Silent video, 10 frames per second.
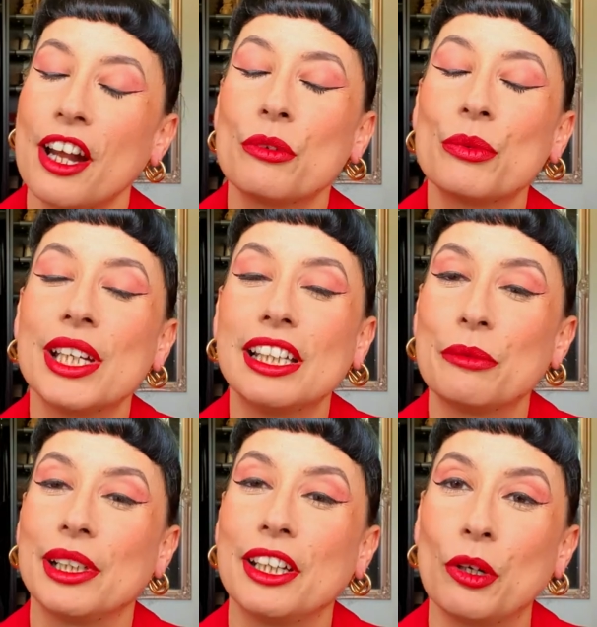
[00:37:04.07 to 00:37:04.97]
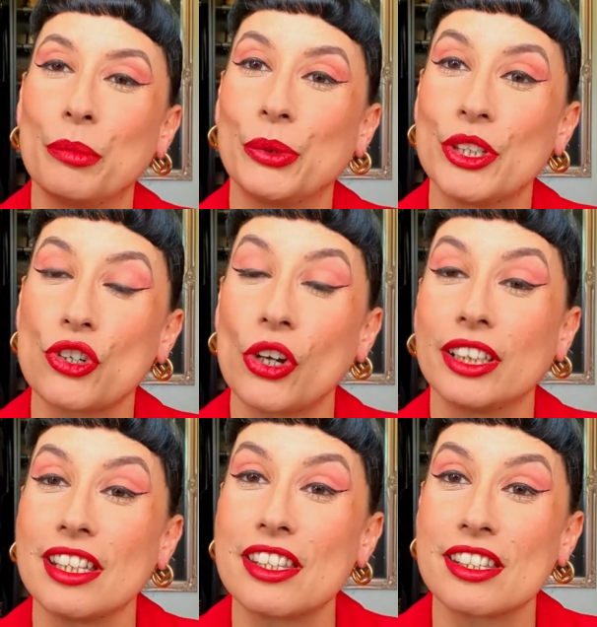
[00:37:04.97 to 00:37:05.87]
I really really hope you
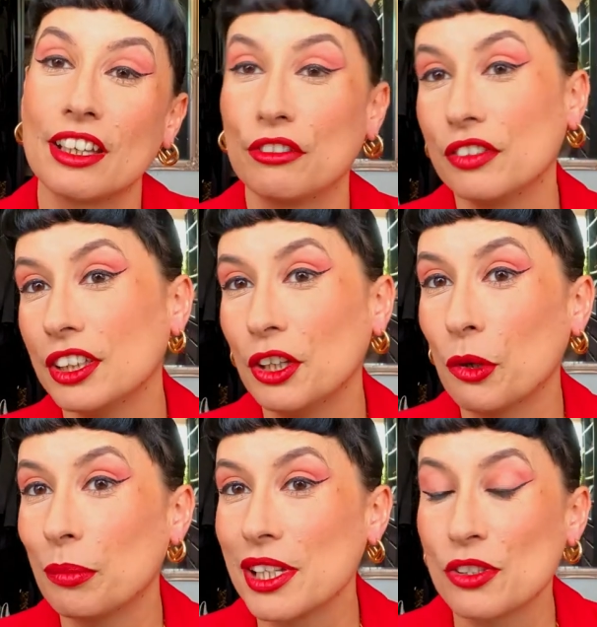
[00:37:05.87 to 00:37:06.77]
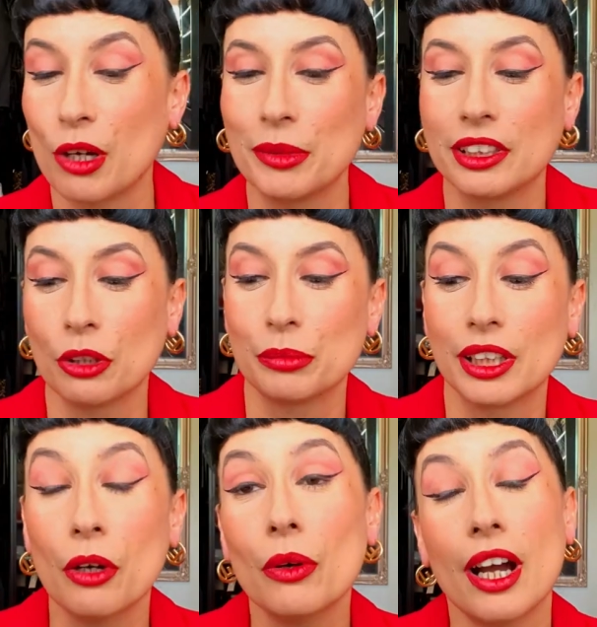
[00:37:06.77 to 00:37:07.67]
enjoyed this uh, video please comment down
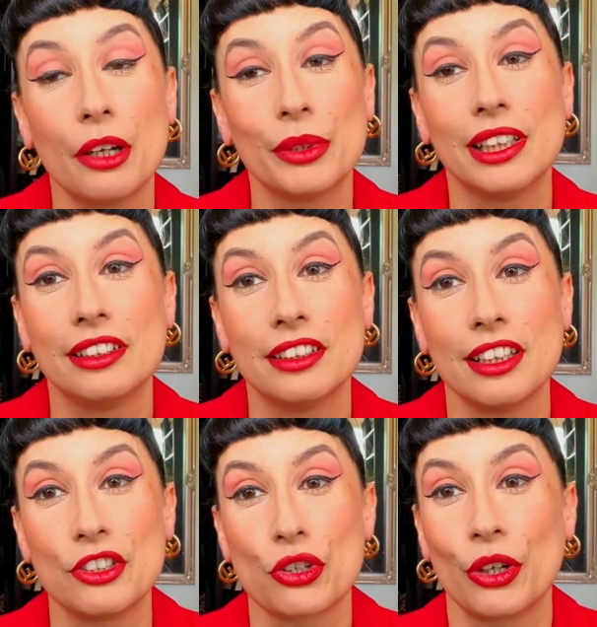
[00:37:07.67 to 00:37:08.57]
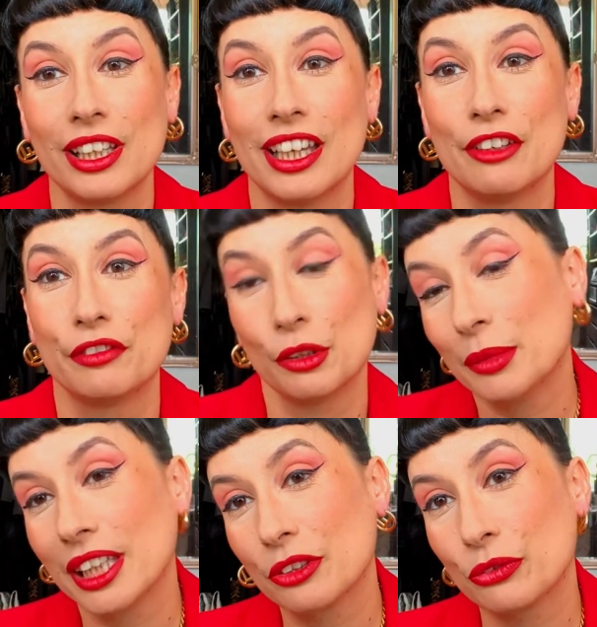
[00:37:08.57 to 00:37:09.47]
below I really did enjoy uh,
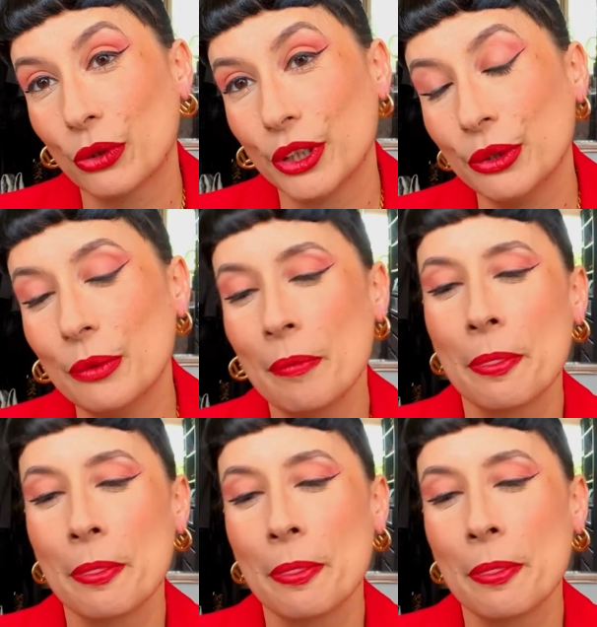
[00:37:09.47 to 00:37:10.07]
filming it for you